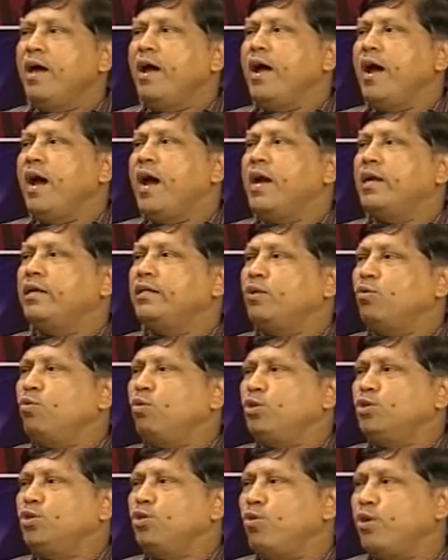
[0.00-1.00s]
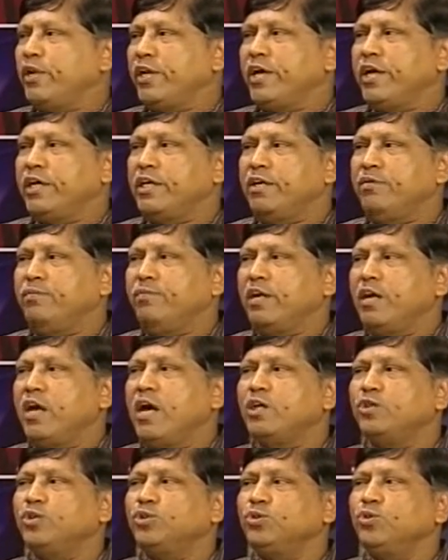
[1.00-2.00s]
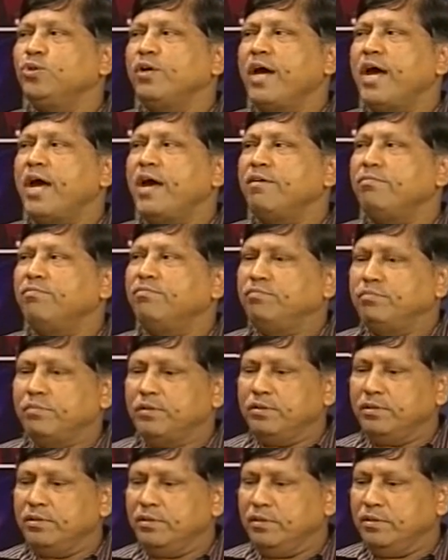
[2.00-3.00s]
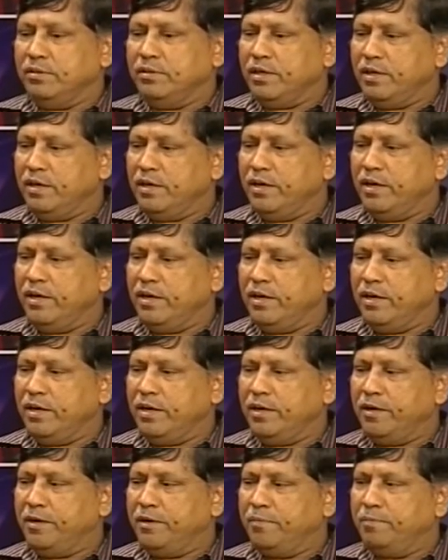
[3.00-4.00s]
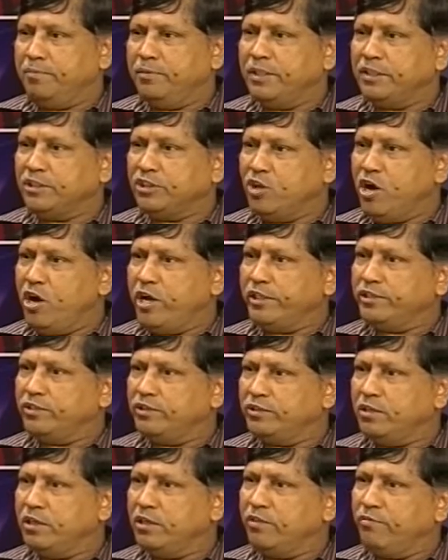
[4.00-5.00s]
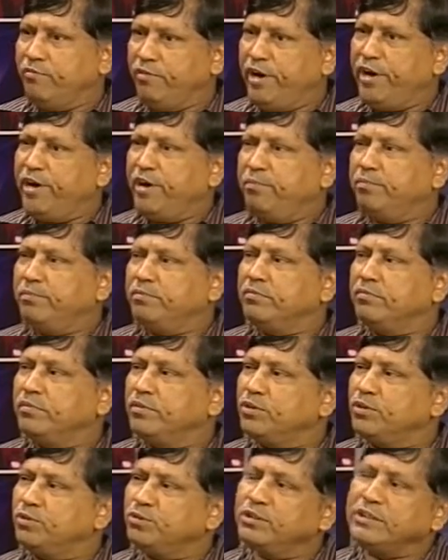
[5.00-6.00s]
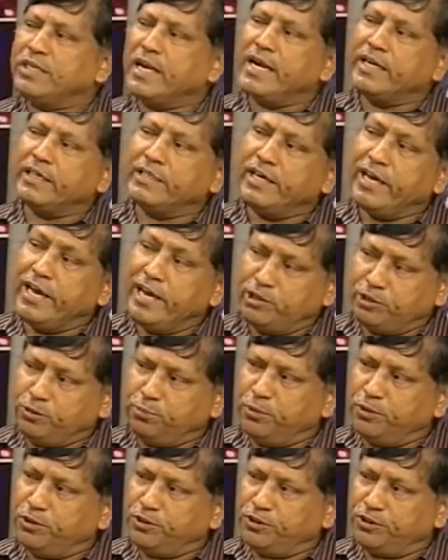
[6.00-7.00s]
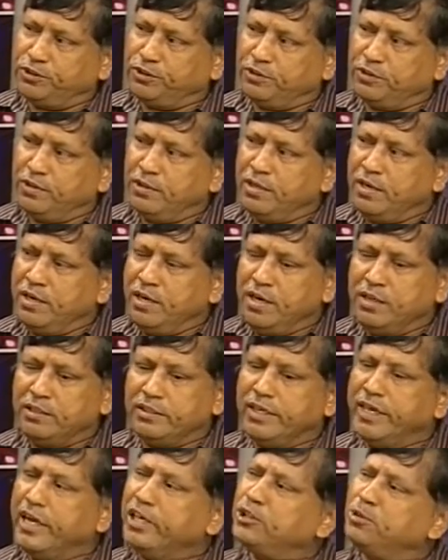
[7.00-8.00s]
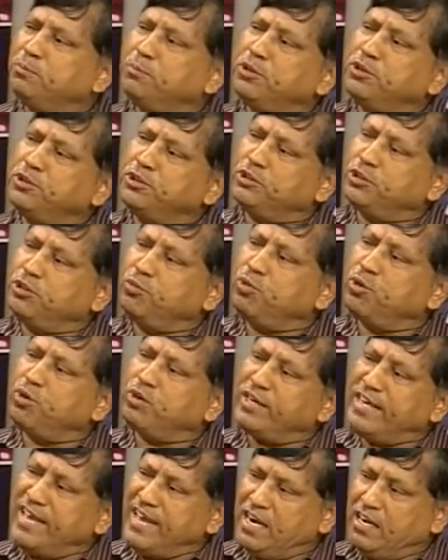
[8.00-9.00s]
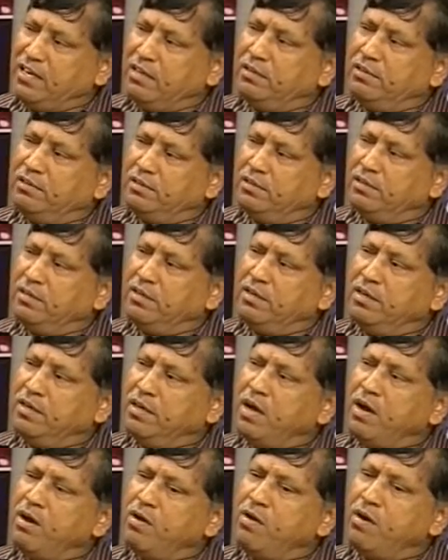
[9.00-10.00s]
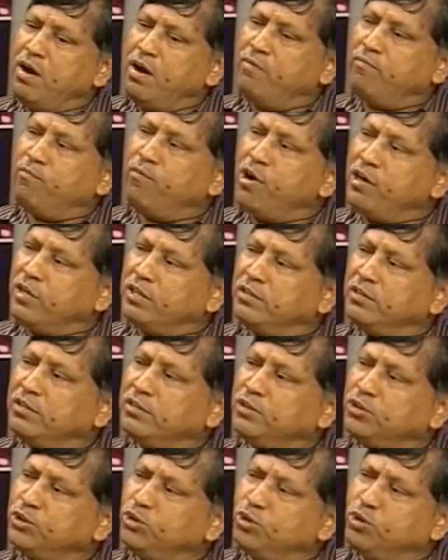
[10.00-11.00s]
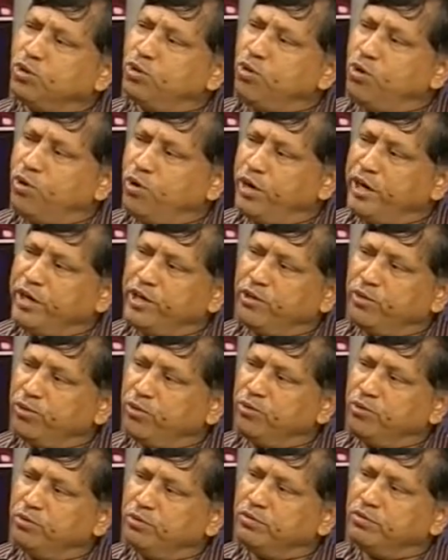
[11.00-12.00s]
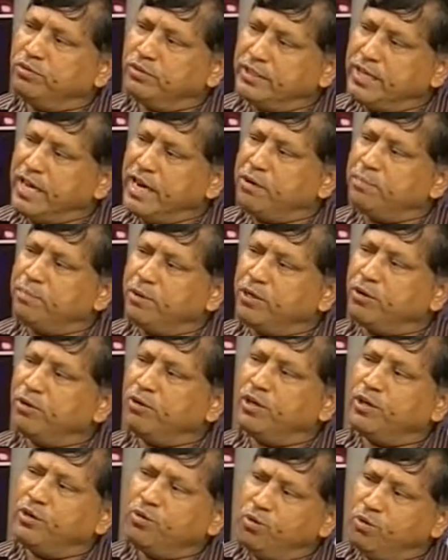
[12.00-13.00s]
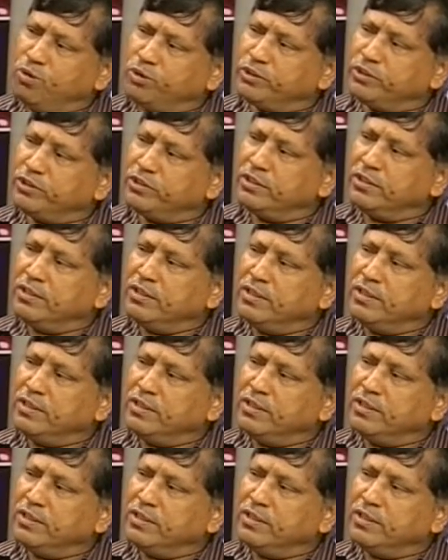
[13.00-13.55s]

And the course coordinator will also have the choice or the freedom to select the experts. The experts would tell what should go into that particular course.